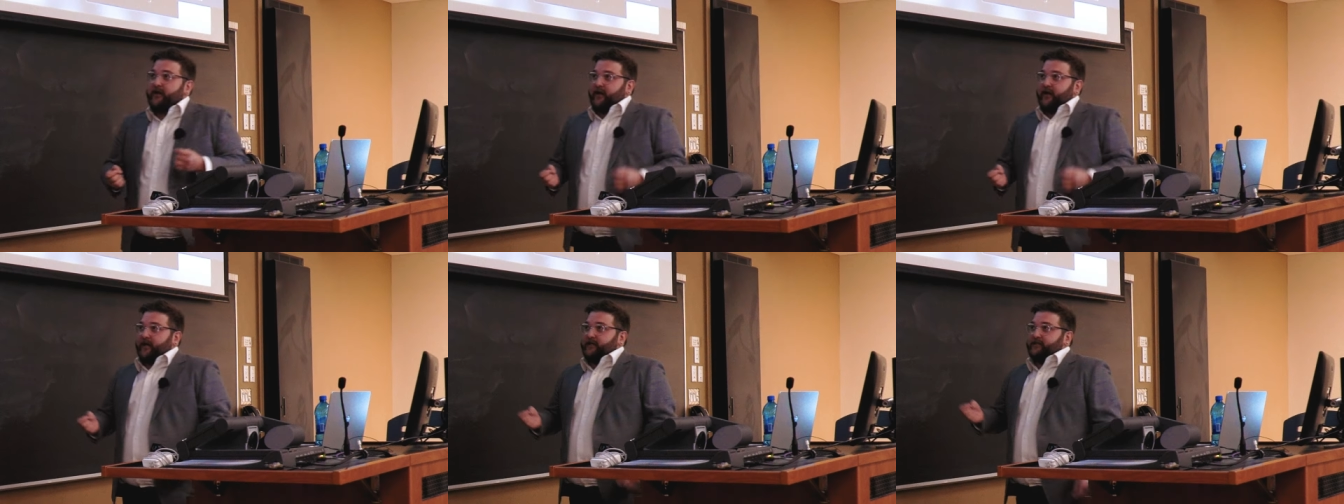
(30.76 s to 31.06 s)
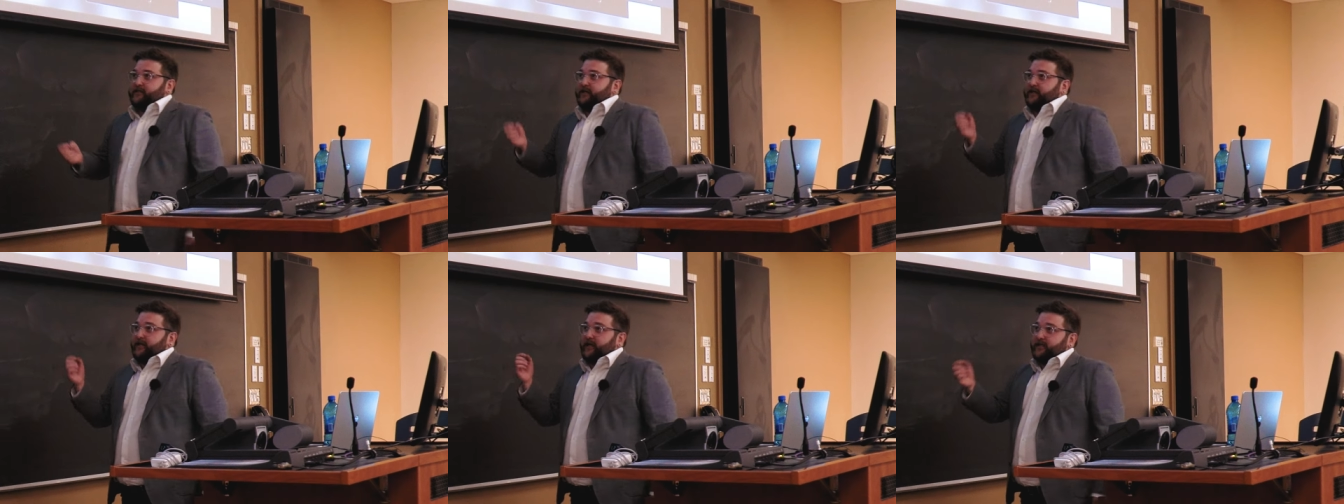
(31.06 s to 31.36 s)
And
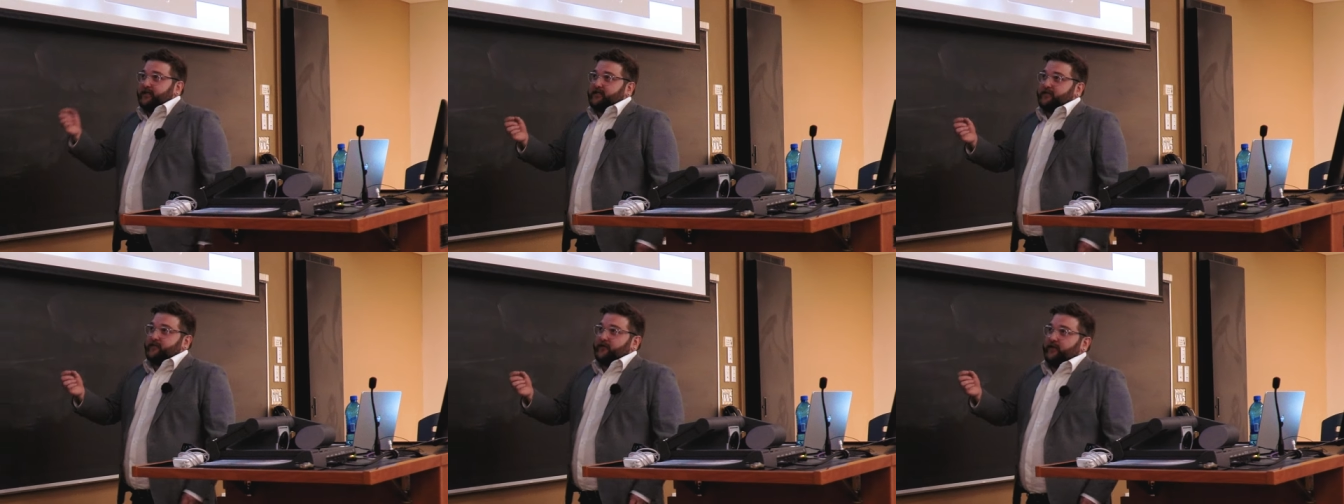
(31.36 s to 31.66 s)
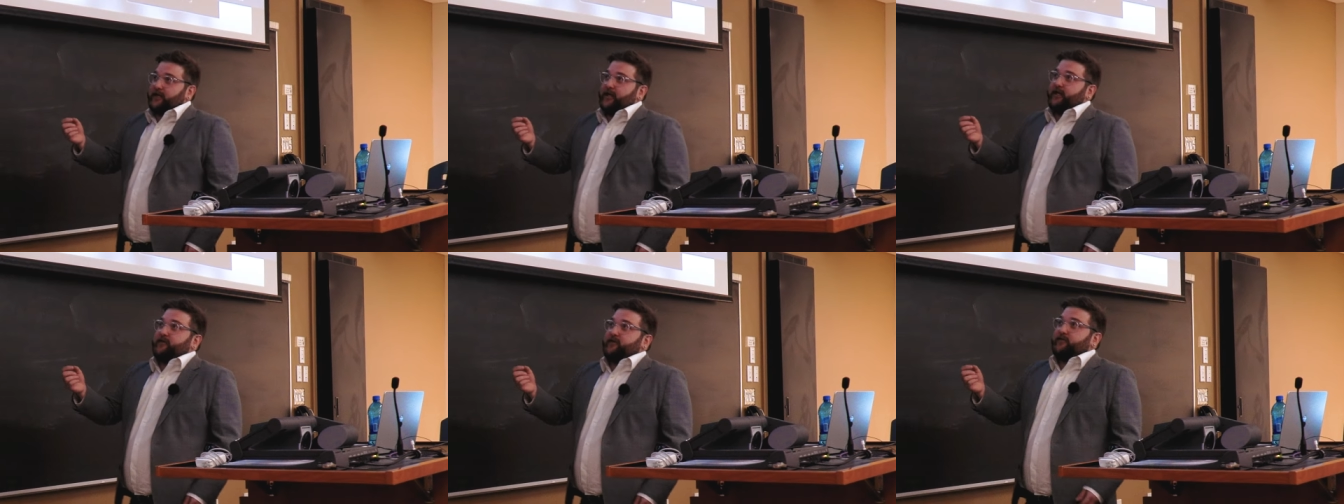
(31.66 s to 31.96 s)
to get to the
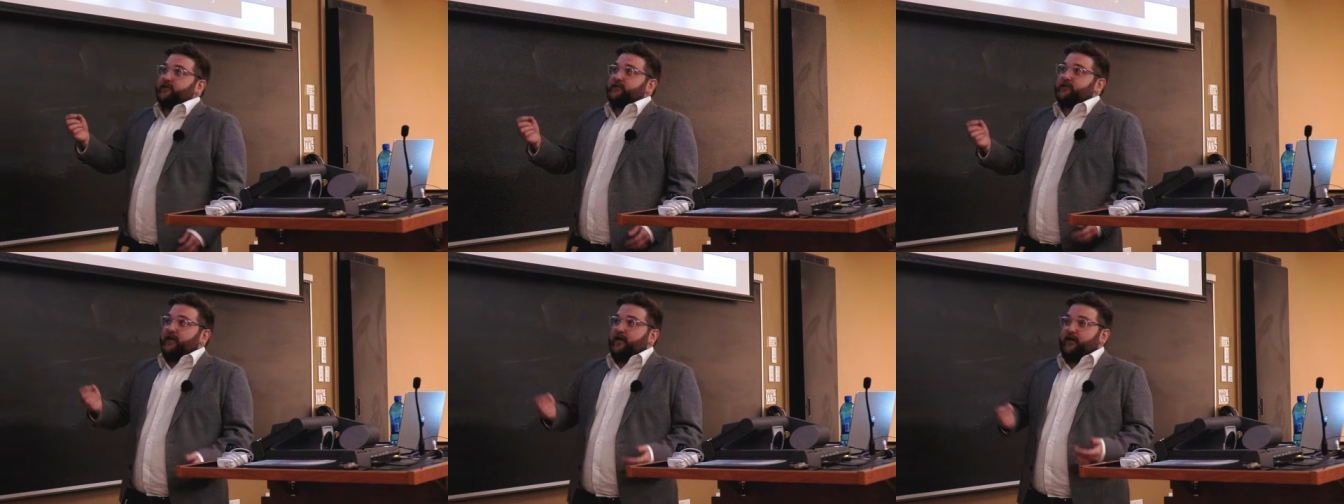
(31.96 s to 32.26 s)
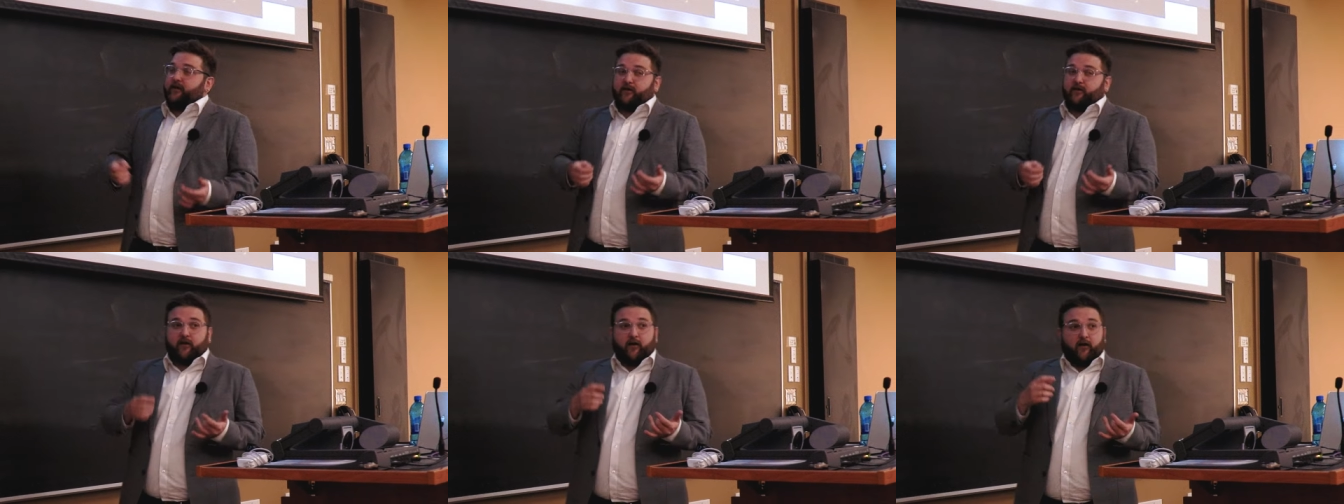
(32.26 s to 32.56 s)
land of the
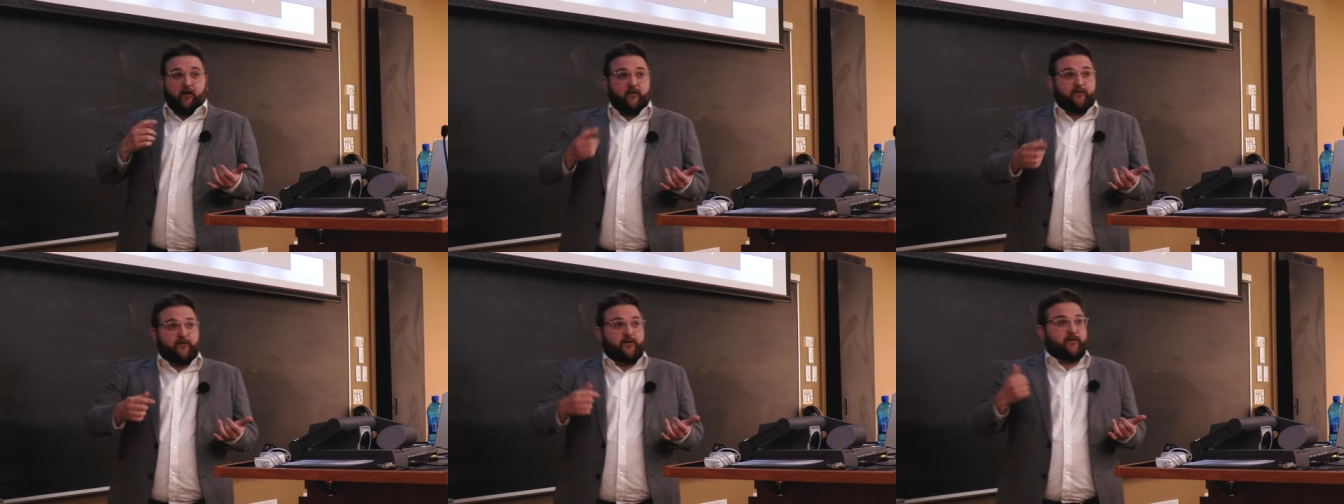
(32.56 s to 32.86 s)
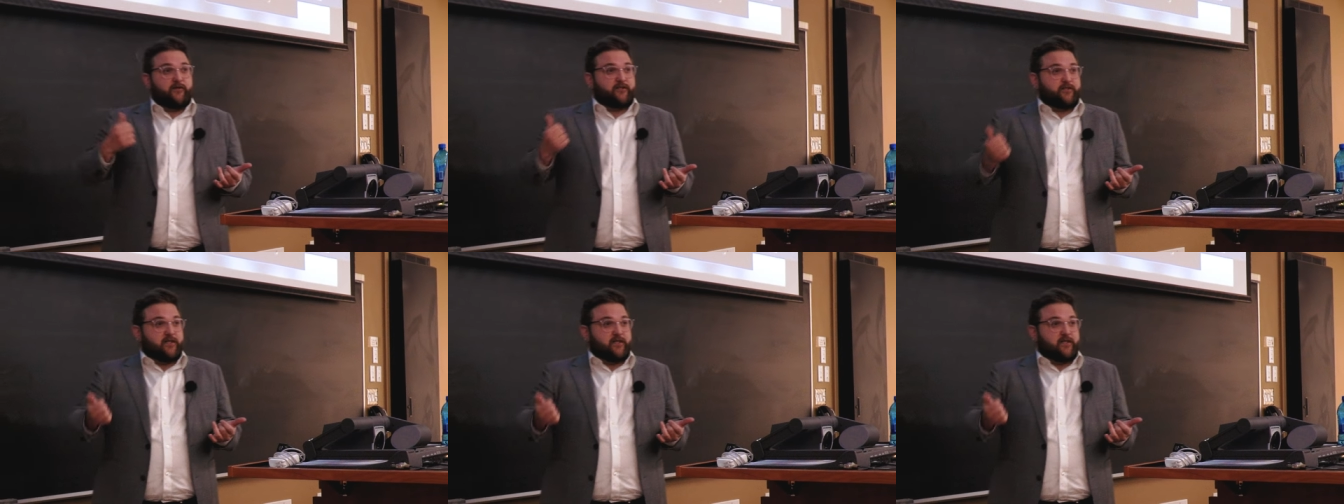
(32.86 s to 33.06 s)
dead are all of those